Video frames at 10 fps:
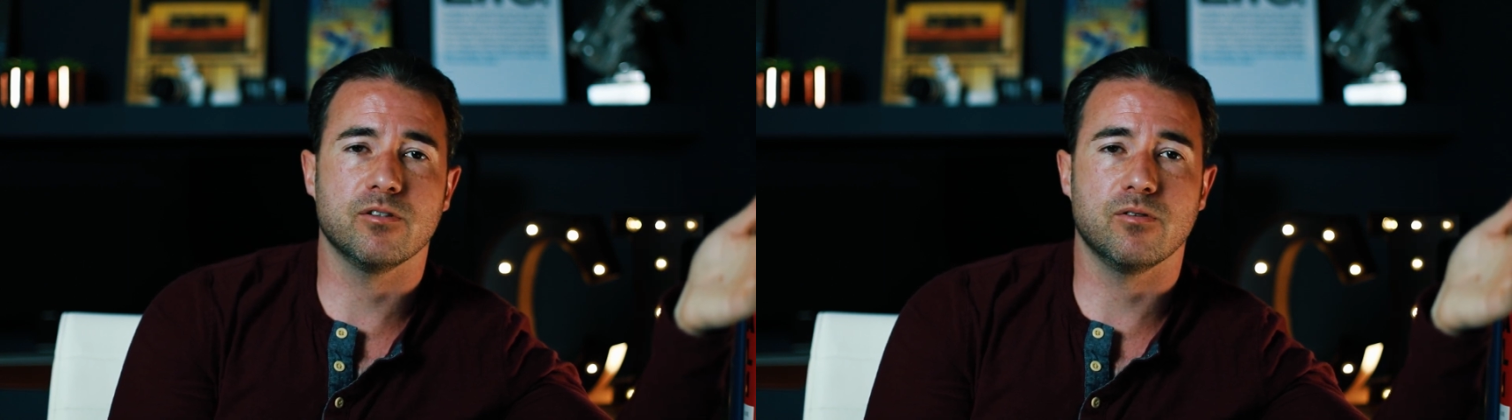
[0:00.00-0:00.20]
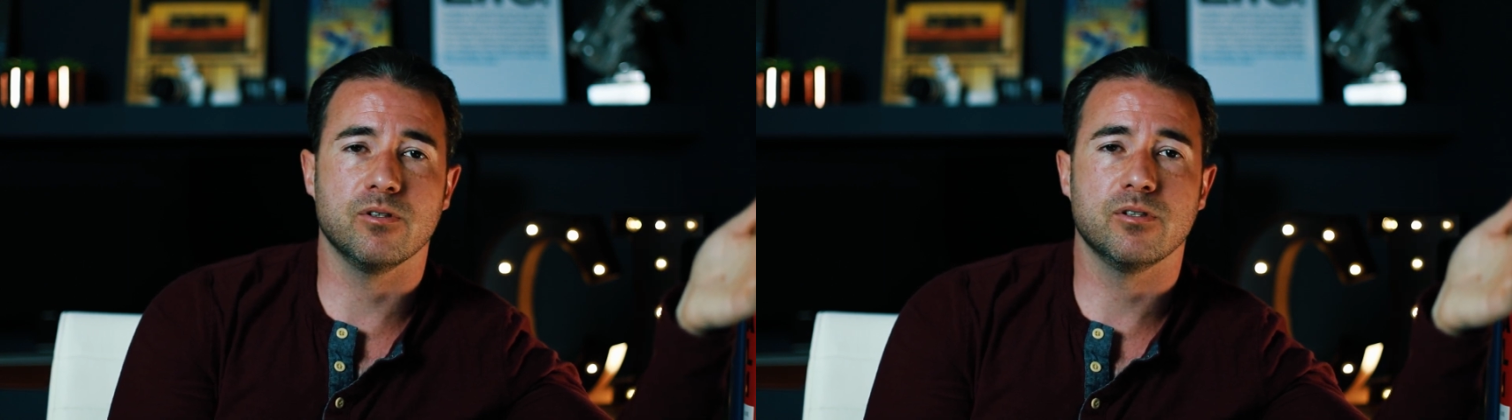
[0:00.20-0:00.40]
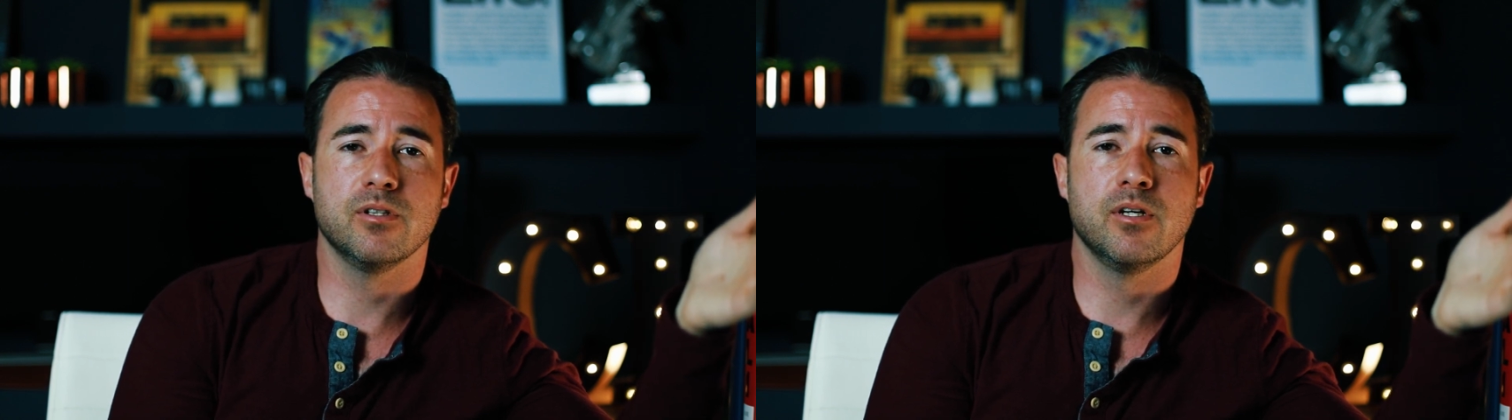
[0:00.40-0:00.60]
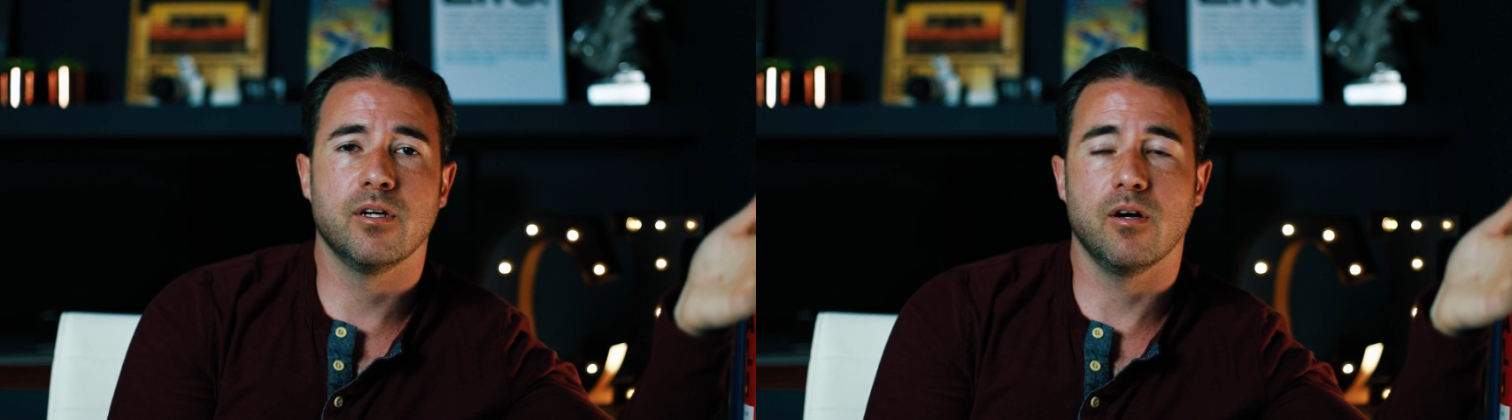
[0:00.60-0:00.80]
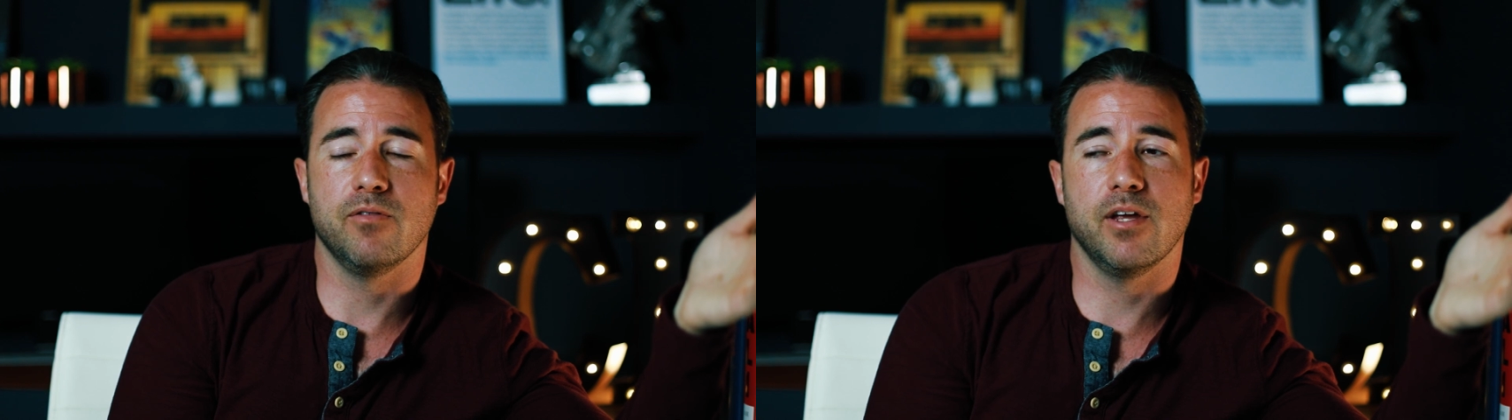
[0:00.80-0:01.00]
across
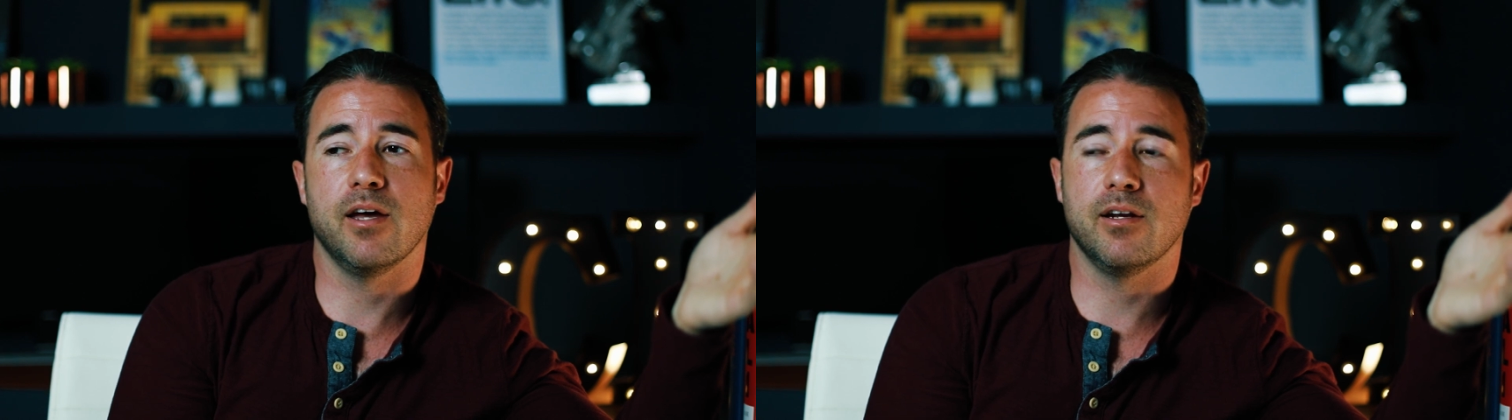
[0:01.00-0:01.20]
over there.